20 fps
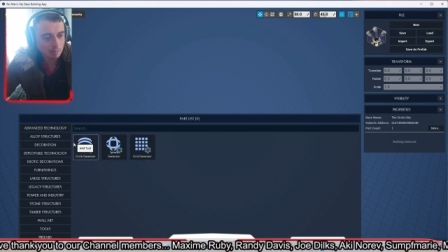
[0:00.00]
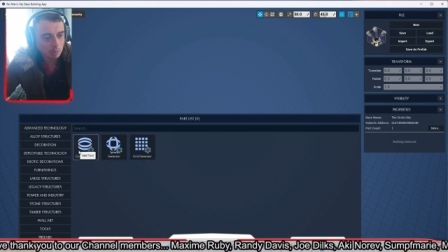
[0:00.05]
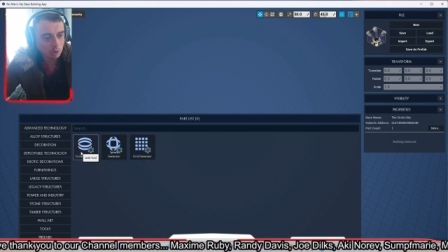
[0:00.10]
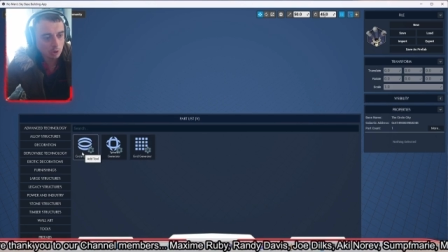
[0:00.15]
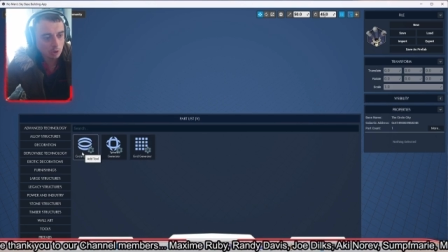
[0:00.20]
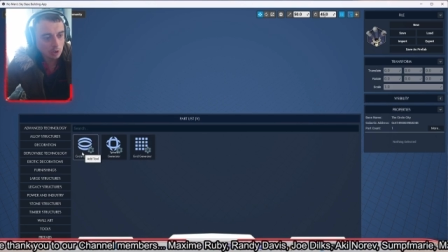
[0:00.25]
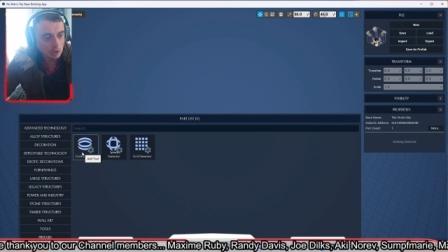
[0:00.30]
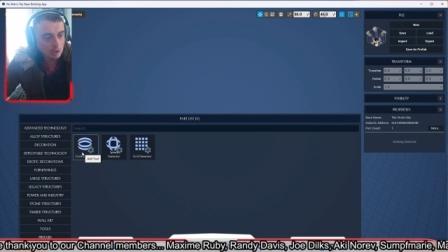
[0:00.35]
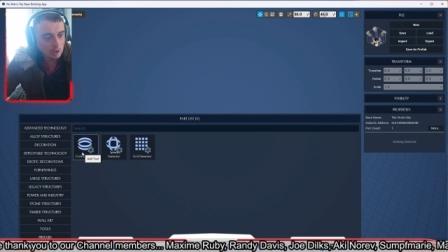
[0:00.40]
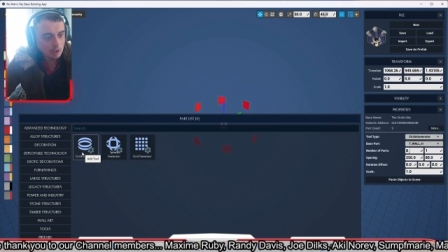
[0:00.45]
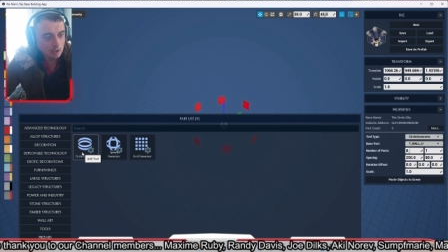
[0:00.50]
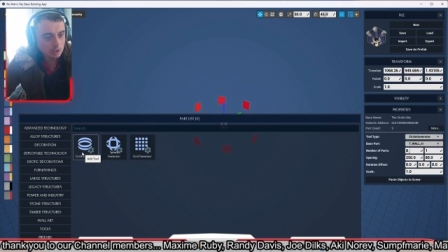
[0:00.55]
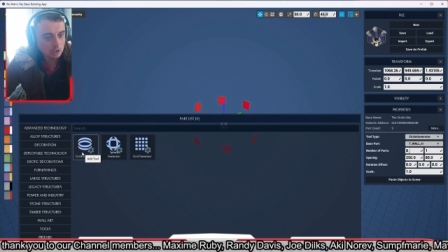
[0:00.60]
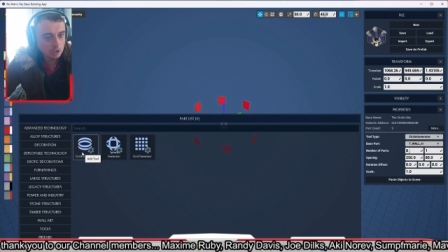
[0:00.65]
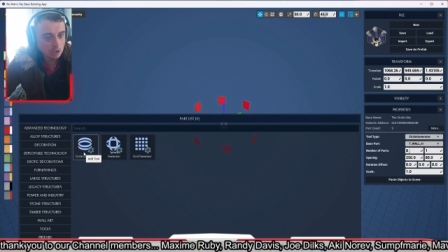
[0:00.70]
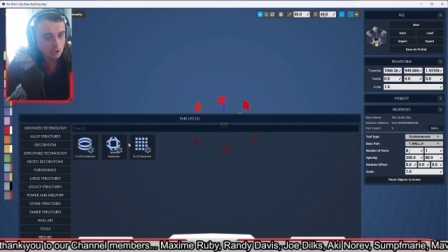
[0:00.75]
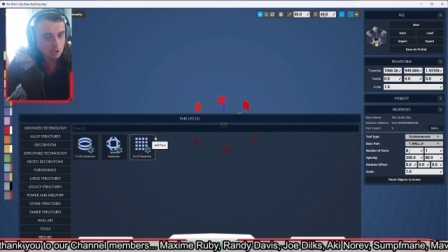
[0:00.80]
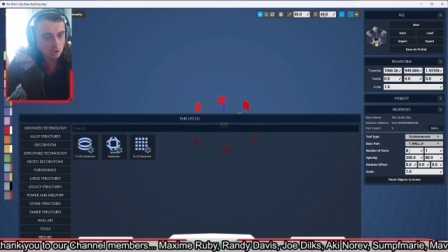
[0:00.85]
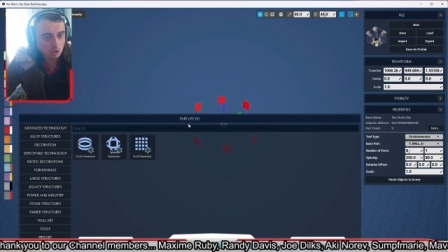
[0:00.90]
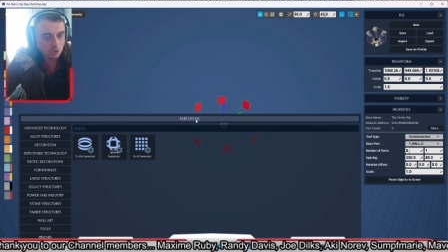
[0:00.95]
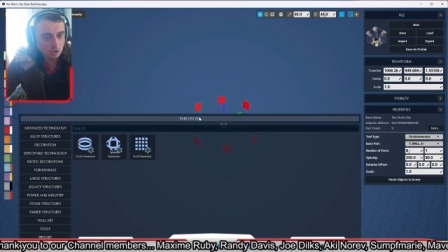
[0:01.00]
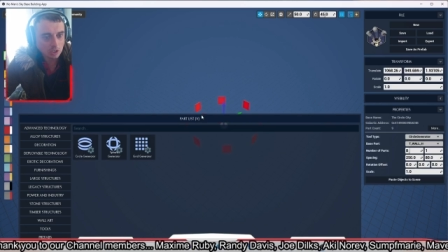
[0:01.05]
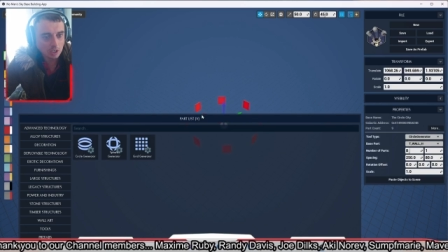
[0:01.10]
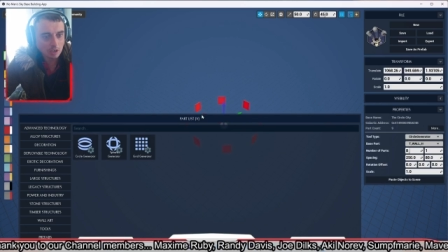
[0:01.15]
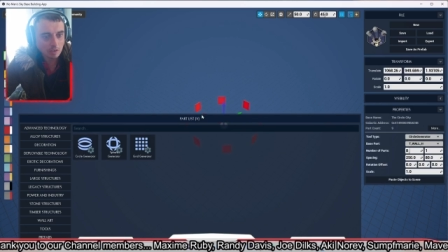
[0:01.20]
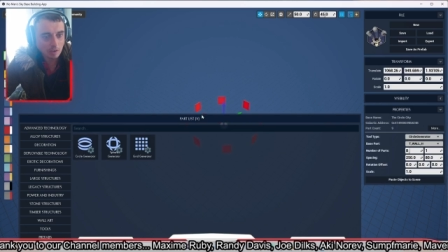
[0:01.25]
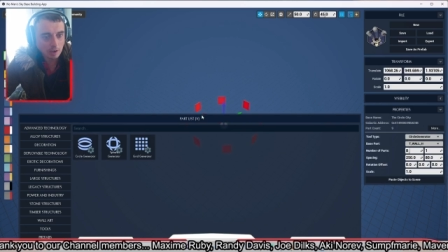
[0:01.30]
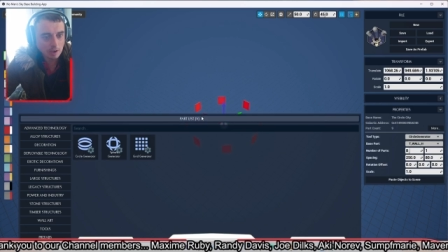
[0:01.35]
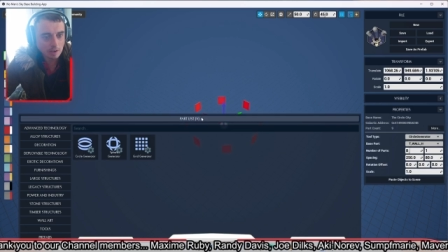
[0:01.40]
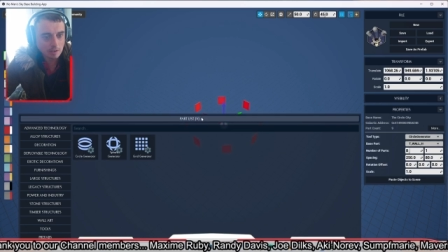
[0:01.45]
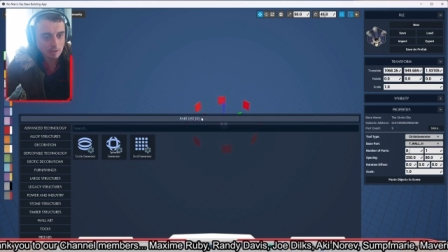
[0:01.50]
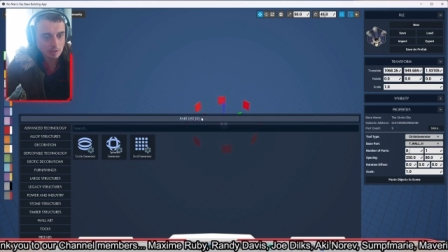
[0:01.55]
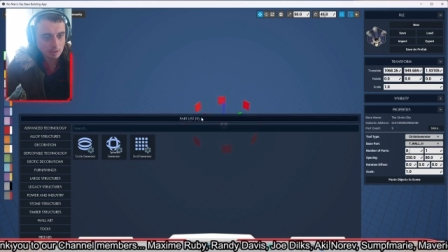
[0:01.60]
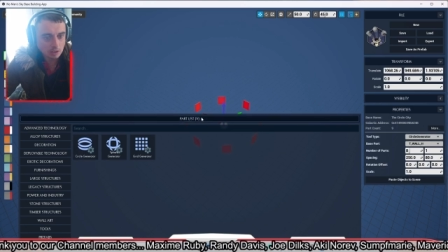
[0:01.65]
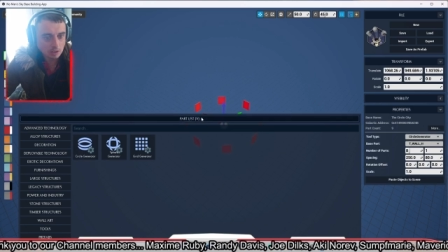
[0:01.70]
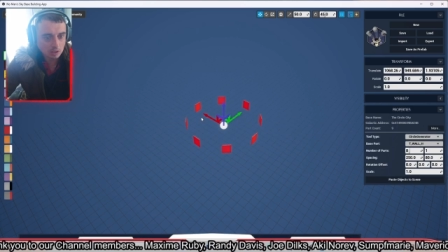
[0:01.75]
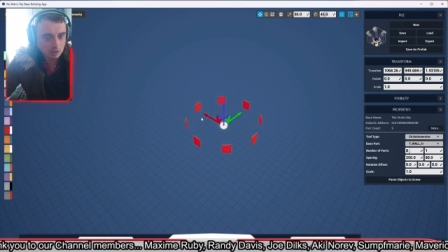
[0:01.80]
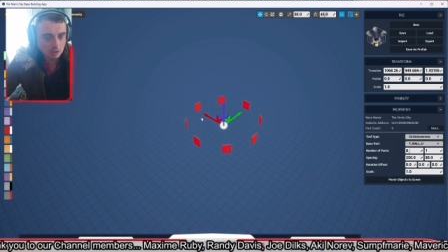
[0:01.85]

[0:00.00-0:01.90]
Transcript: But circle generator is